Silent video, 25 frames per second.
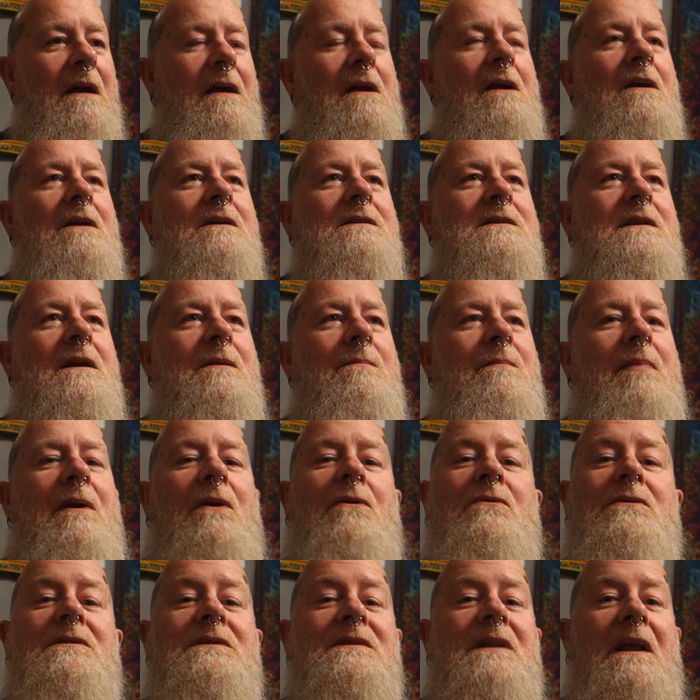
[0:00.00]
Kirsty and
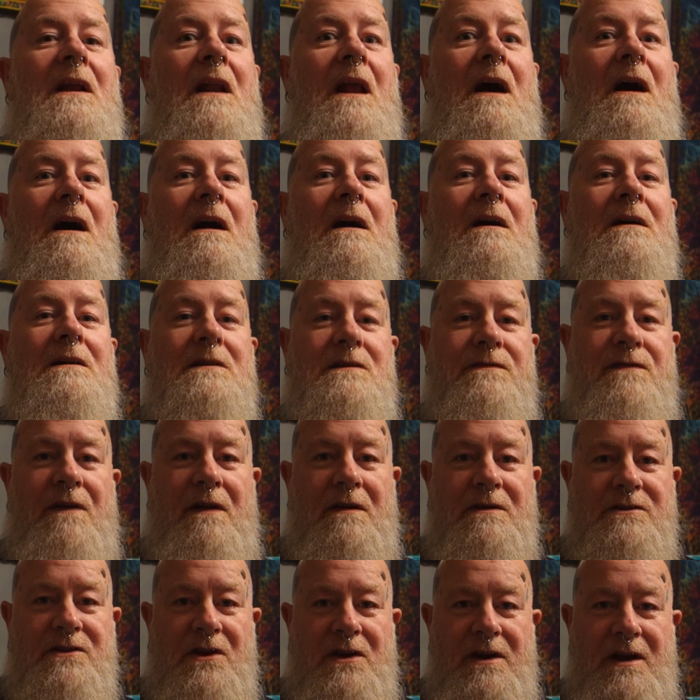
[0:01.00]
Bill still are, as
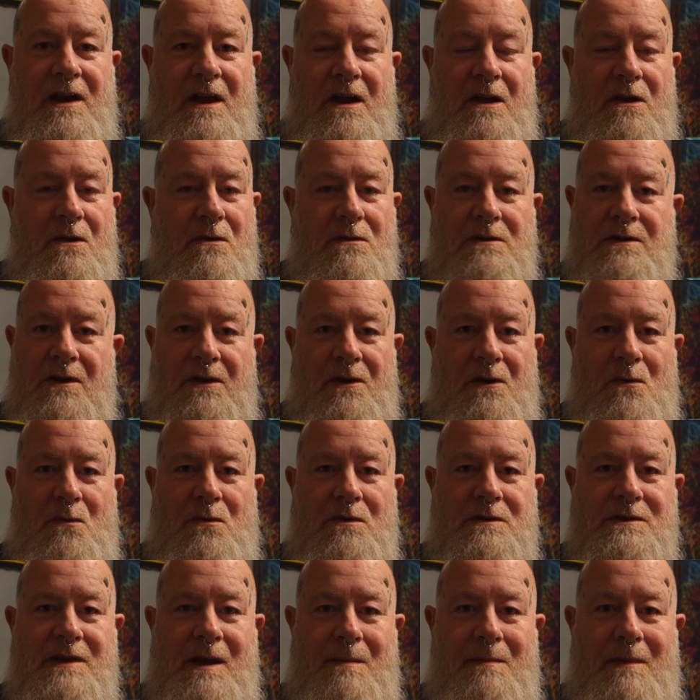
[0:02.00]
far as I know. I don't know
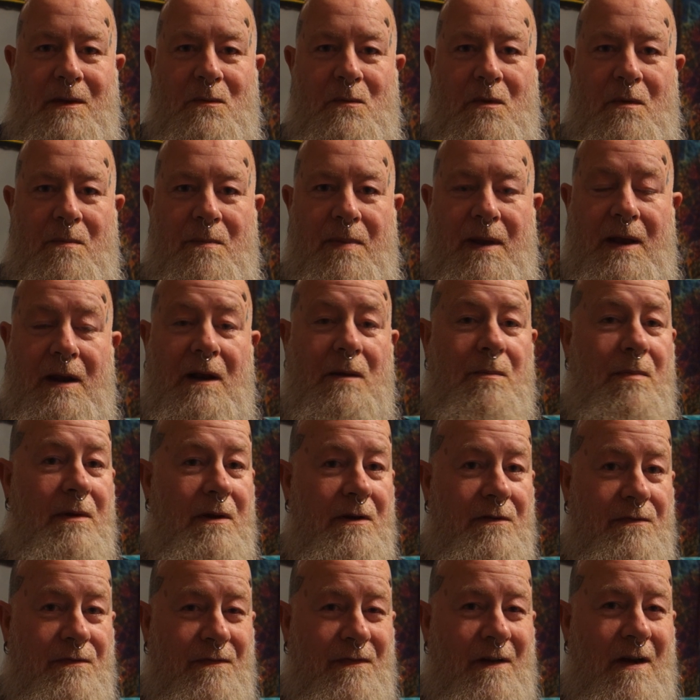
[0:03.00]
what's happening with Bill, but
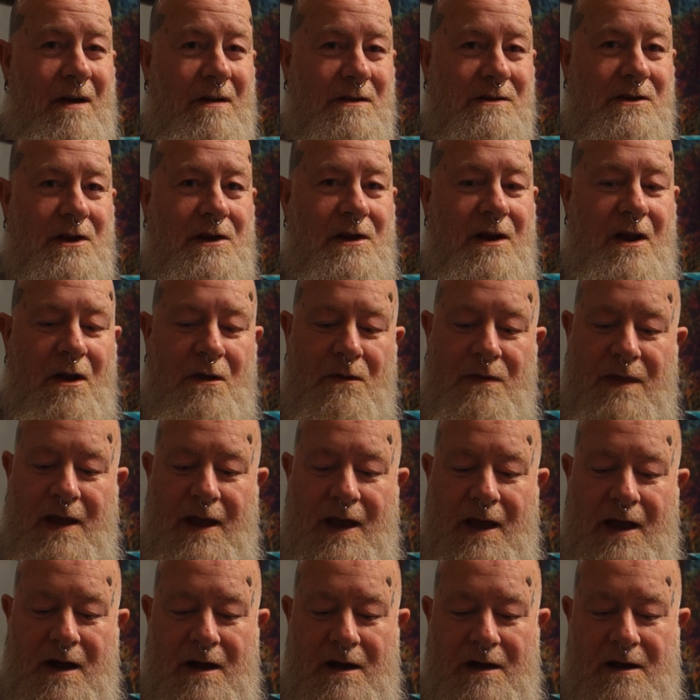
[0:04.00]
as far as I know,
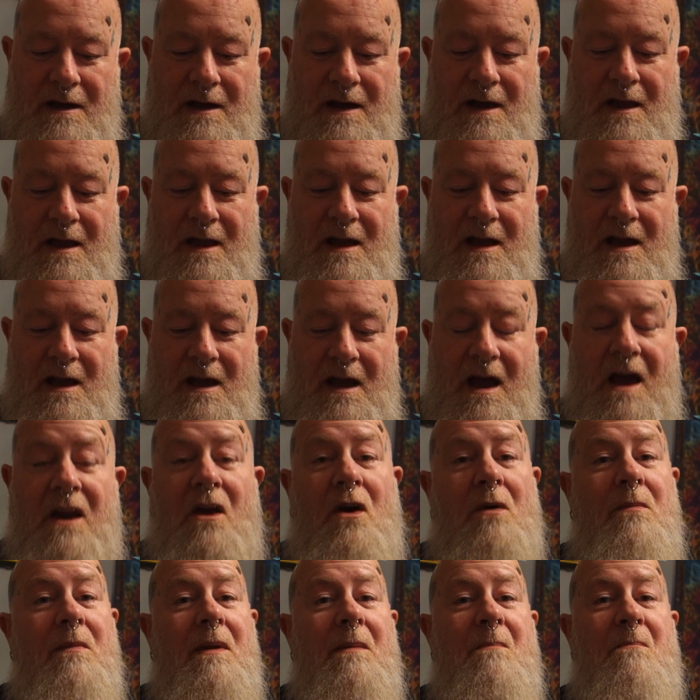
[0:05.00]
they are. And
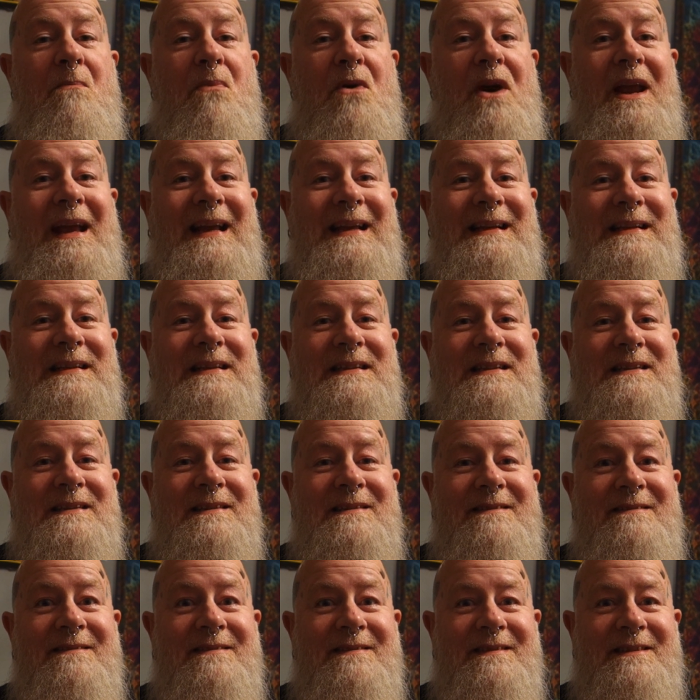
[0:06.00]
I'm in Bricks.
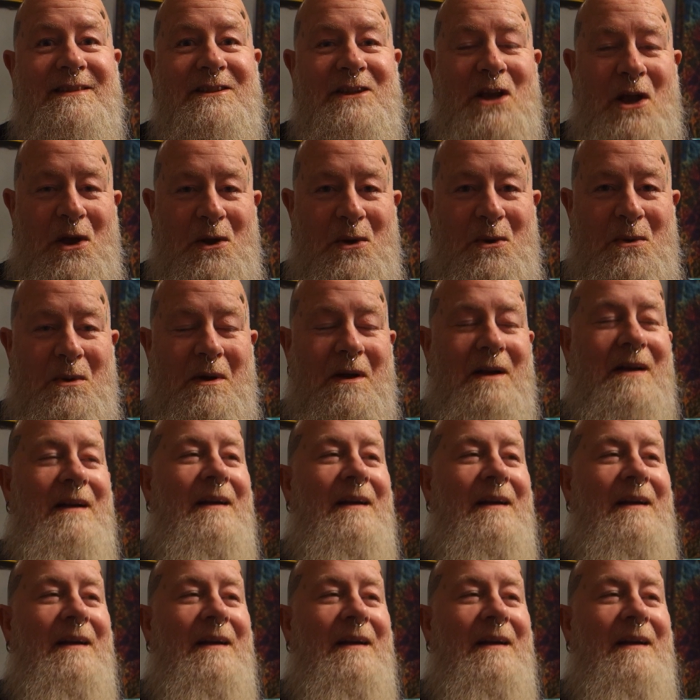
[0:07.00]
So,